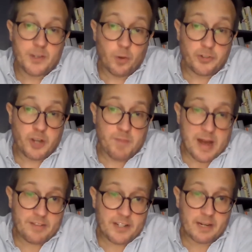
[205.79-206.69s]
is also
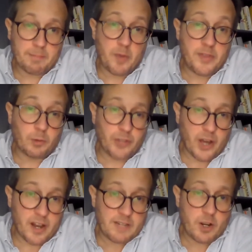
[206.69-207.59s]
benefiting both the
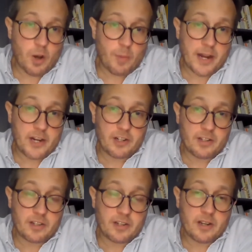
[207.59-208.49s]
alternative
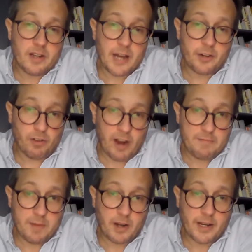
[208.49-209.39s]
accommodations and
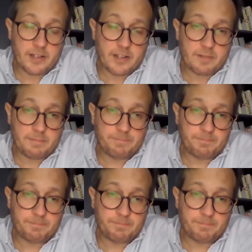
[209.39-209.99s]
drive markets.